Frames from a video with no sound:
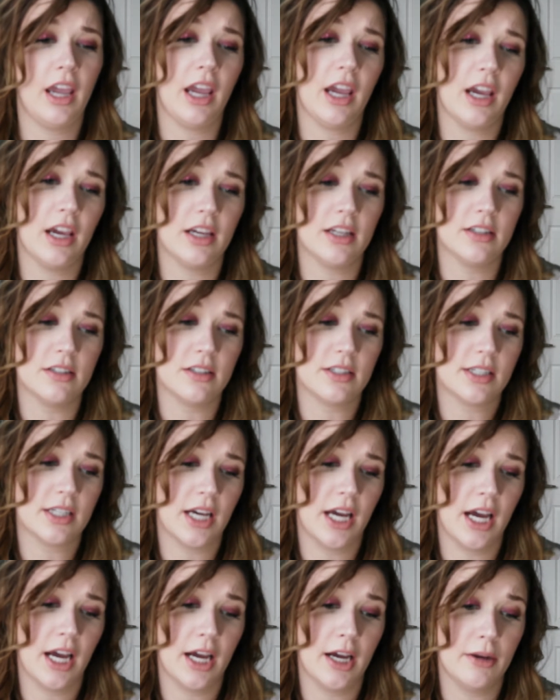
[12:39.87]
And
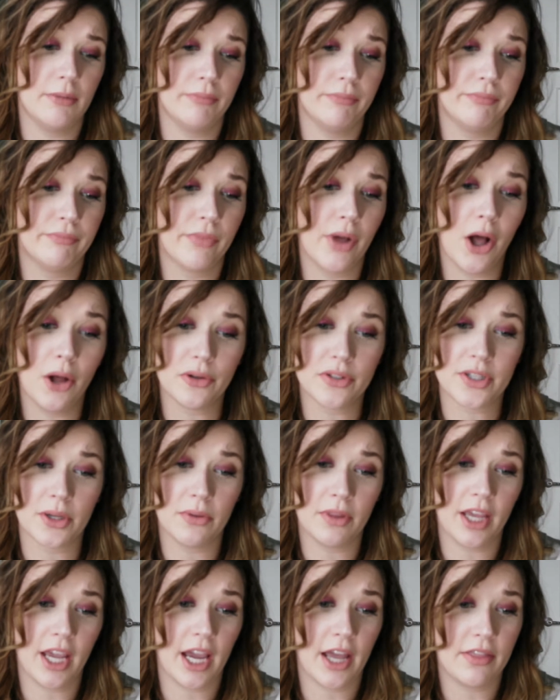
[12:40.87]

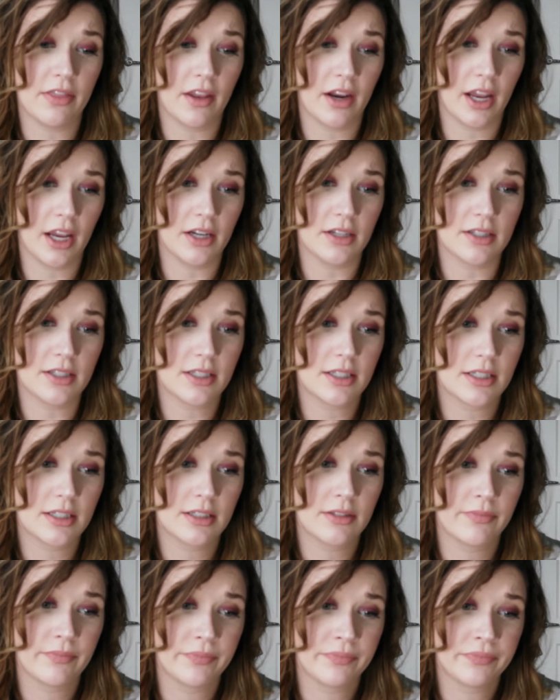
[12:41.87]
also they had the nice
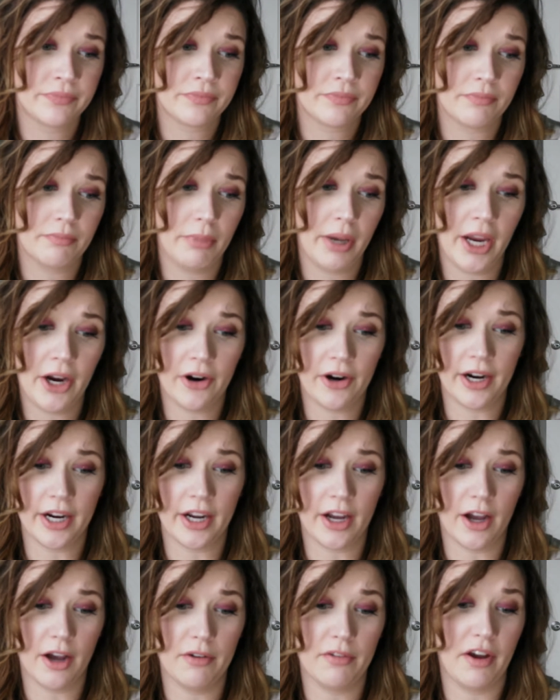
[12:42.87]

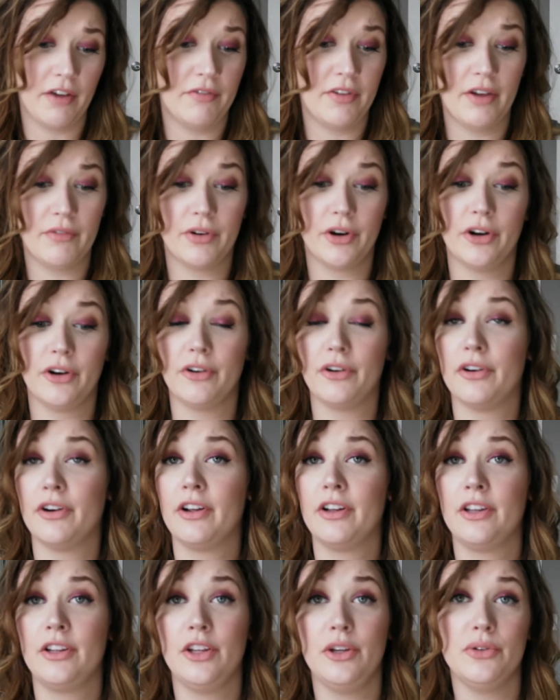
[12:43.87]
pairing of, I've
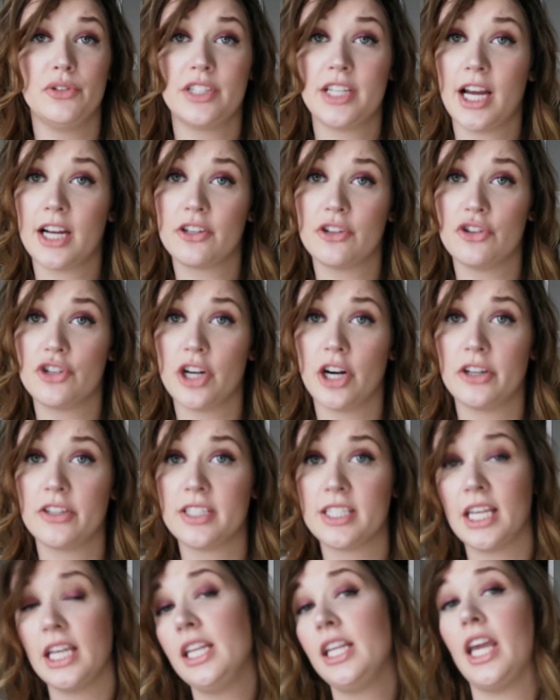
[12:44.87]
never used Dr. Jart
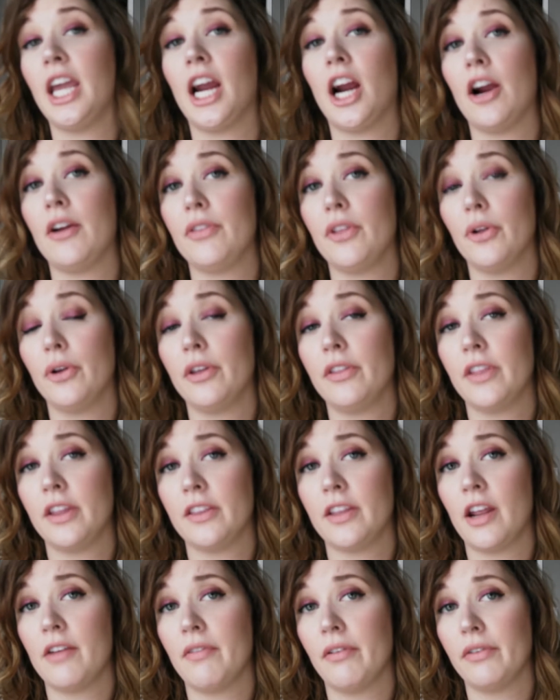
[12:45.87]
skincare. The only
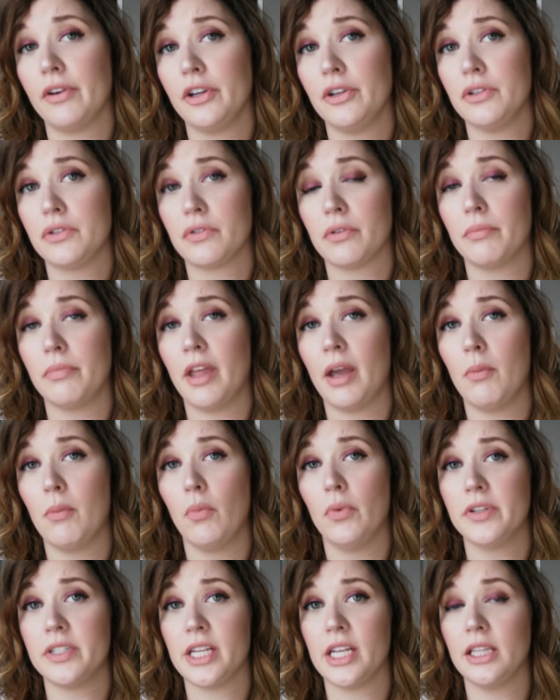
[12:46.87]
thing that I've ever used from
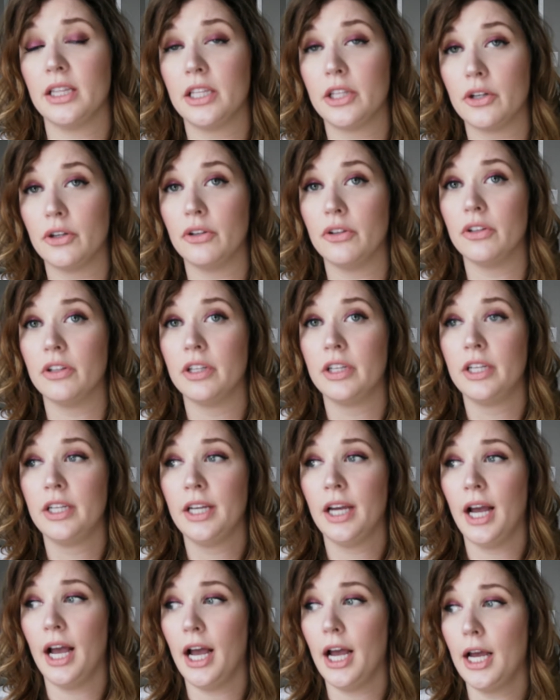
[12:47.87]
them was a little
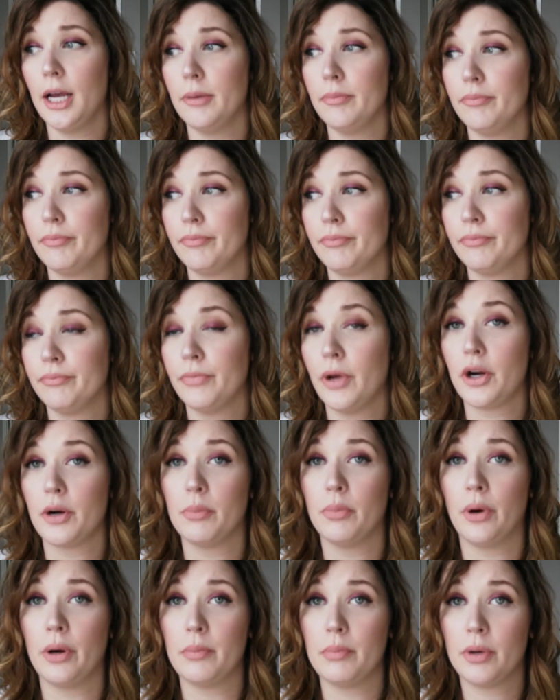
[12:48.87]

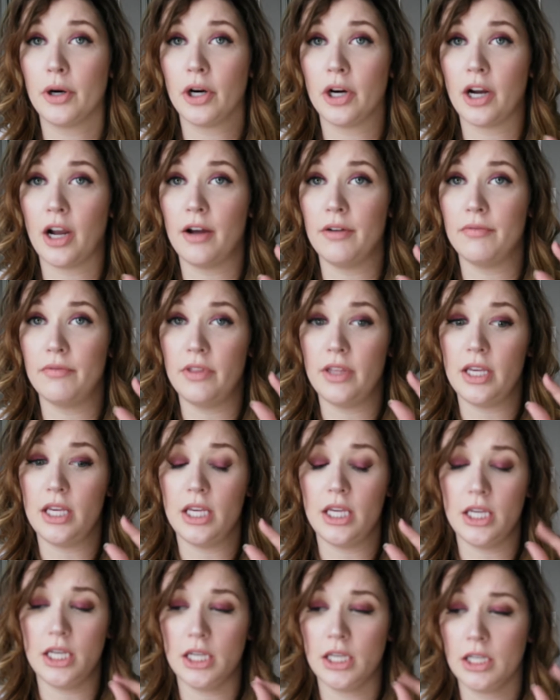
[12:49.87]
100-point perk of
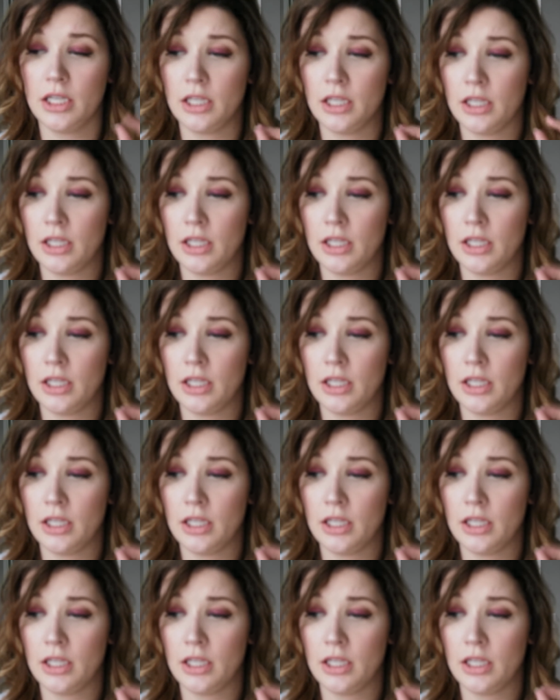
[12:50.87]
the